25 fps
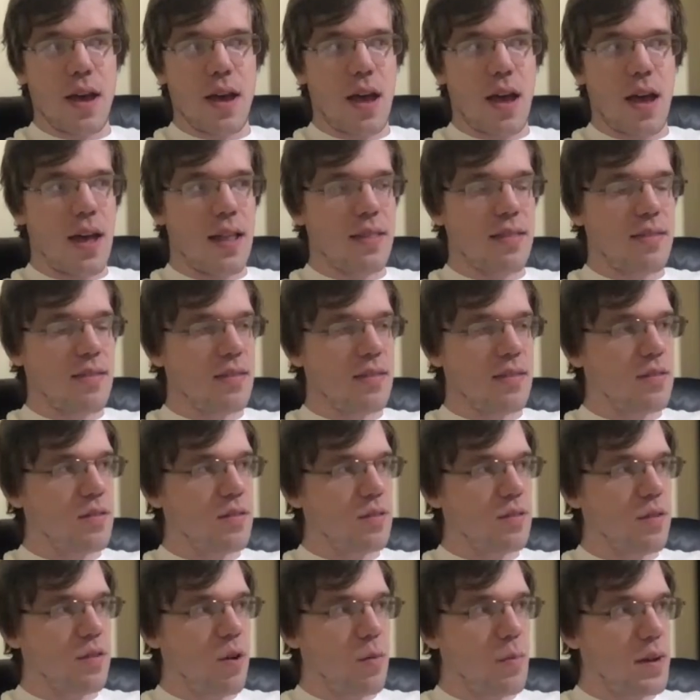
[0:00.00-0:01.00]
And
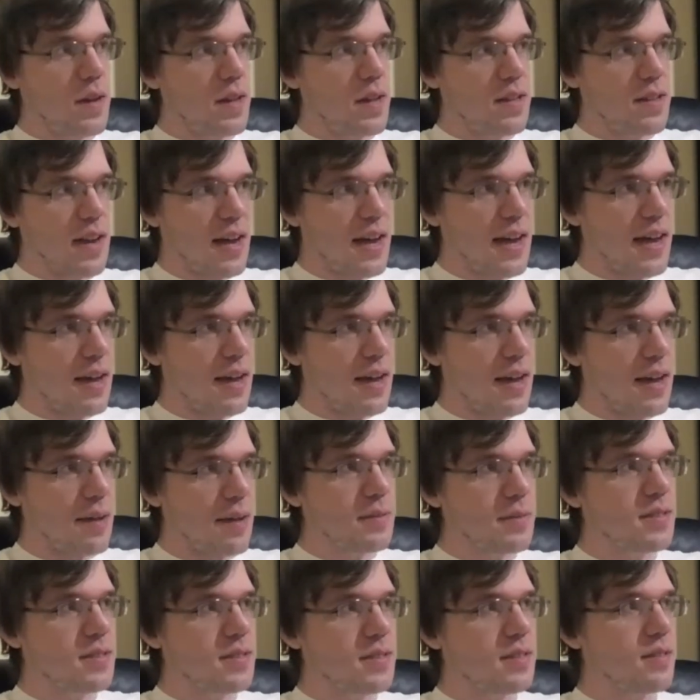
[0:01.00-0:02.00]
so many
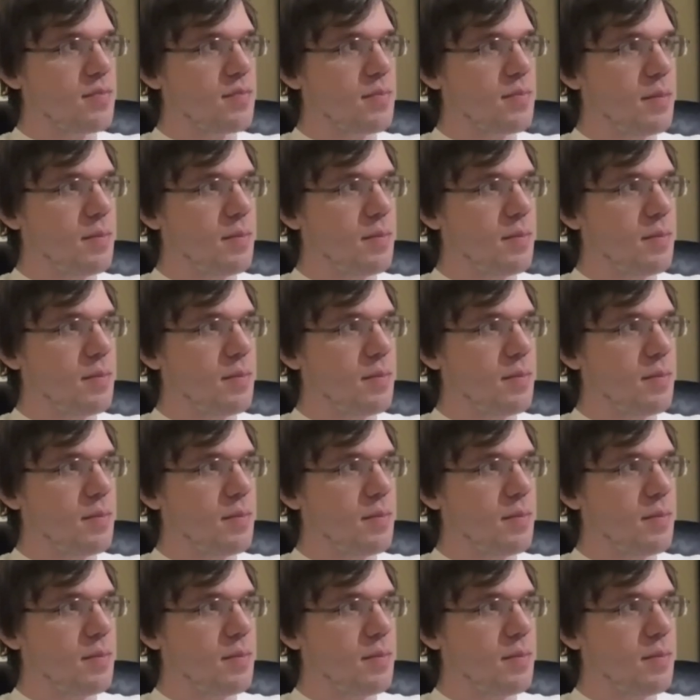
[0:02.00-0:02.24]
times,